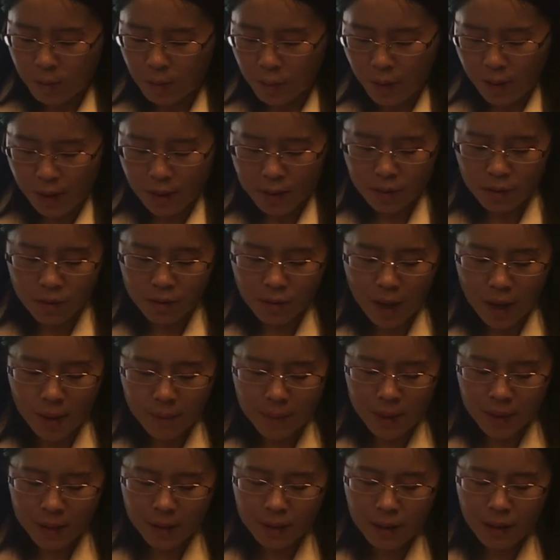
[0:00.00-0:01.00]

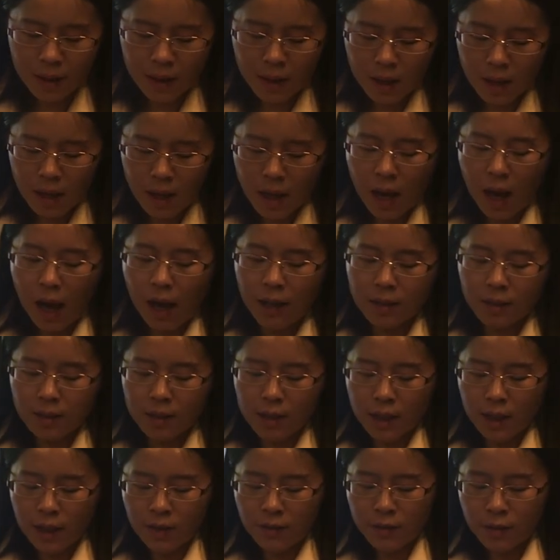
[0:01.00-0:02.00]
prescribing and
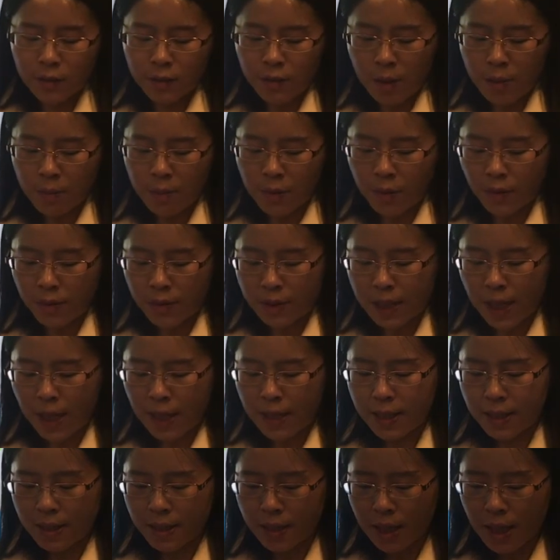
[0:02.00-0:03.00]
delivery
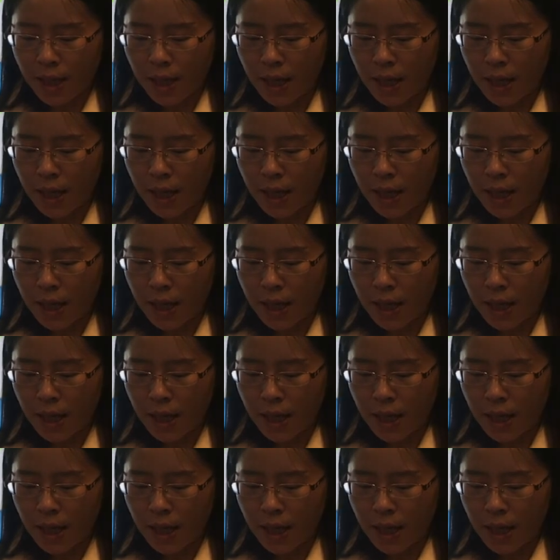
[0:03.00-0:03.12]
process,